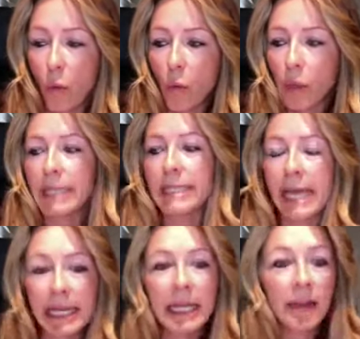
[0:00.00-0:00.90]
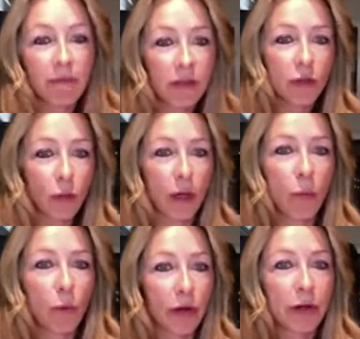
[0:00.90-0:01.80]
like taking inventory on
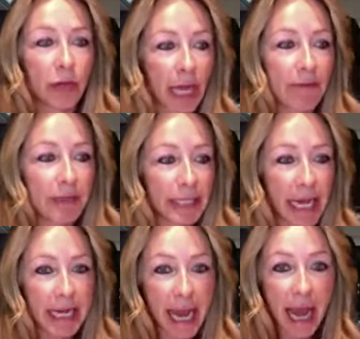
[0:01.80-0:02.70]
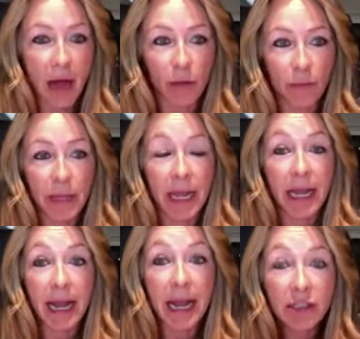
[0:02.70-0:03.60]
where your life is at now and
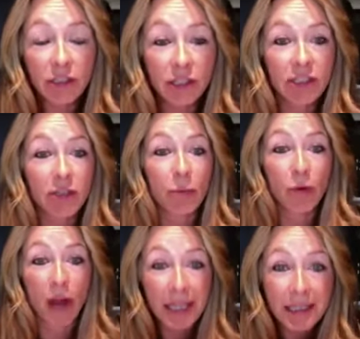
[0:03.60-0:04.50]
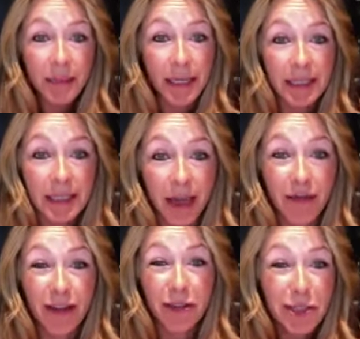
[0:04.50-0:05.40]
I actually surprised myself.
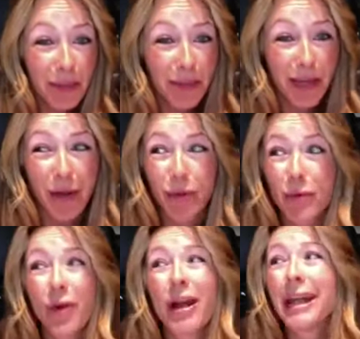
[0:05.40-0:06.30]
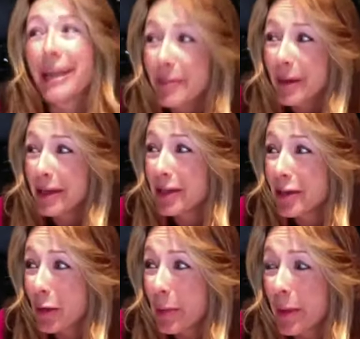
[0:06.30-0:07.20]
Here's something I wouldn't want anybody to
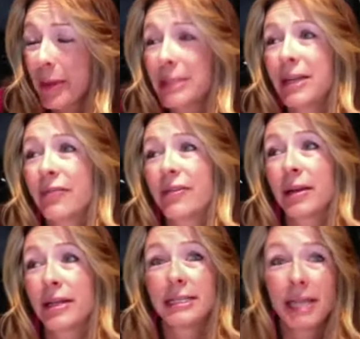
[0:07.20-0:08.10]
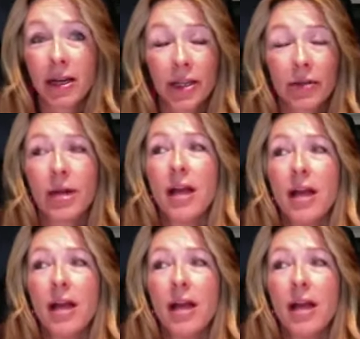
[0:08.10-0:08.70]
know about myself that I'm going to tell you.